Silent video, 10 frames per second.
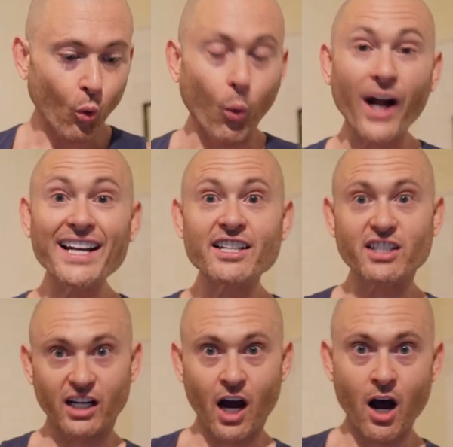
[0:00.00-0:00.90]
What is
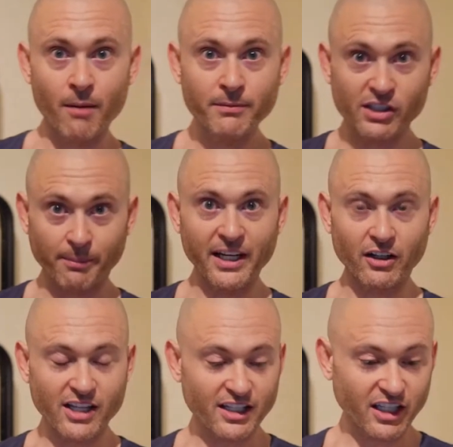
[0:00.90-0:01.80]
to come, something
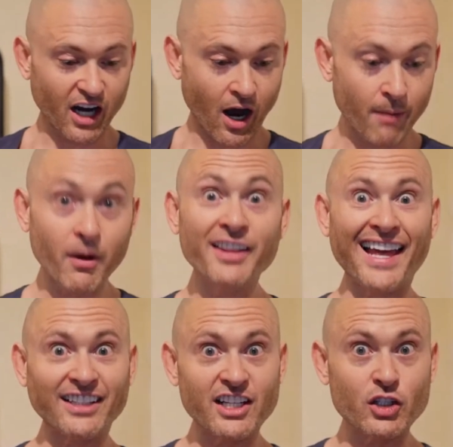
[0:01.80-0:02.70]
else that is to come
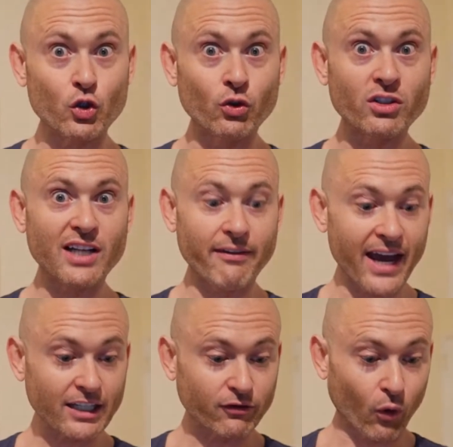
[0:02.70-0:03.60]
that the users have
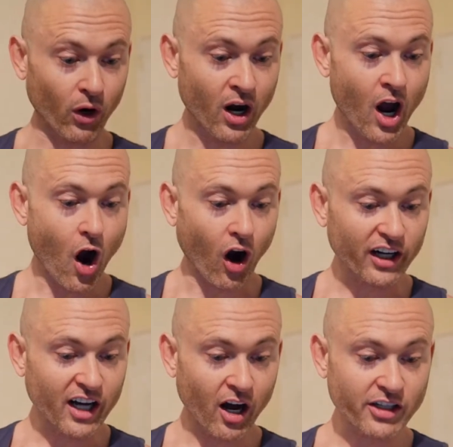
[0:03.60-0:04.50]
asked for,
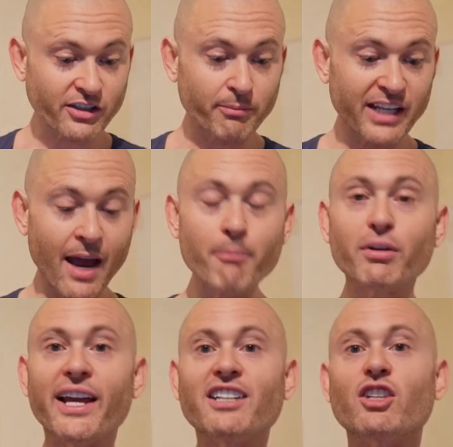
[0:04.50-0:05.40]
are custom
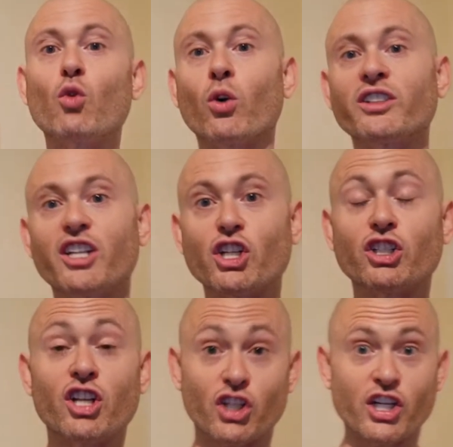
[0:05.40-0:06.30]
templates in order to
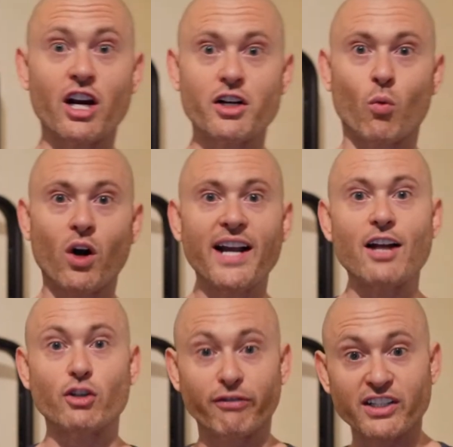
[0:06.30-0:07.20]
share your
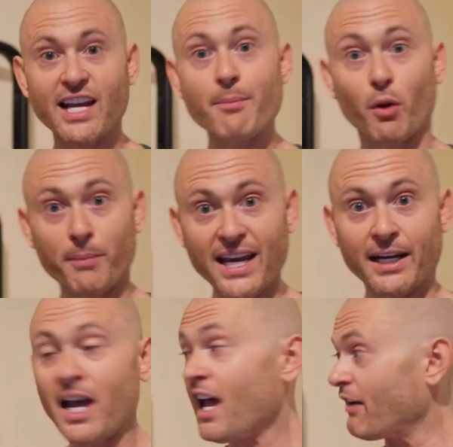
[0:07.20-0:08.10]
workout. So for example,
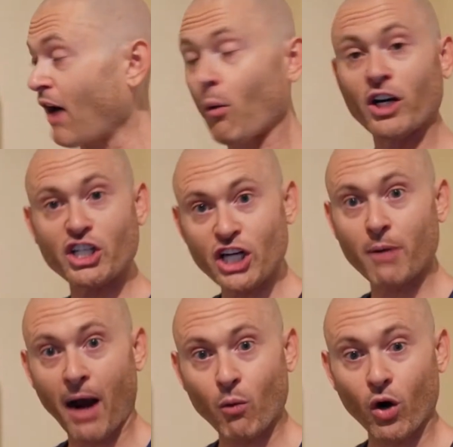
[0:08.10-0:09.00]
me, if I want to
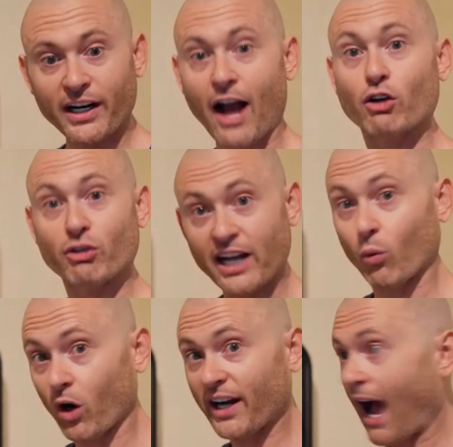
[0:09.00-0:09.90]
share my workout, create
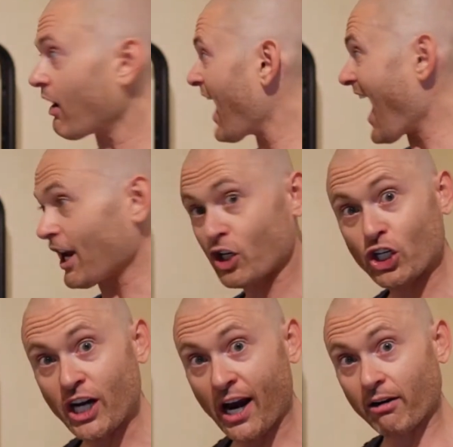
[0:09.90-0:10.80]
a workout and
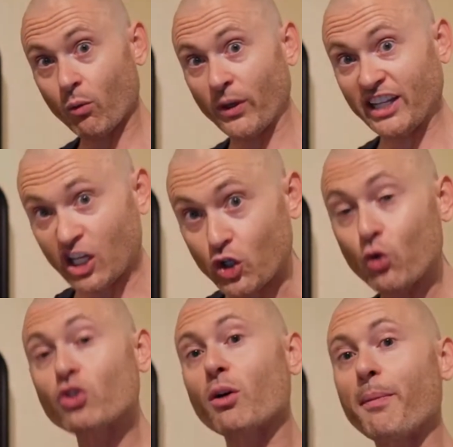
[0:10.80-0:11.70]
share it with the
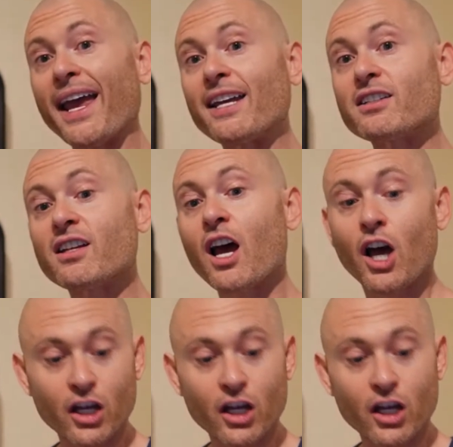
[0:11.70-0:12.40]
user base,